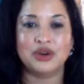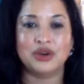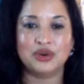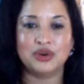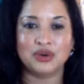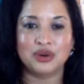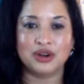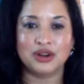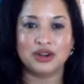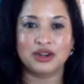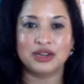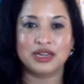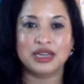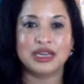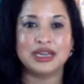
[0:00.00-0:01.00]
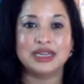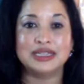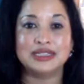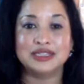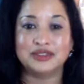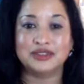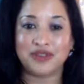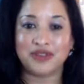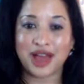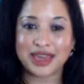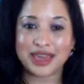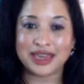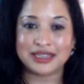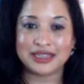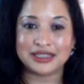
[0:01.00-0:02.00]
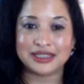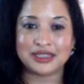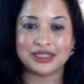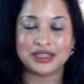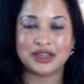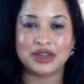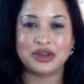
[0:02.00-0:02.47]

Or defiance,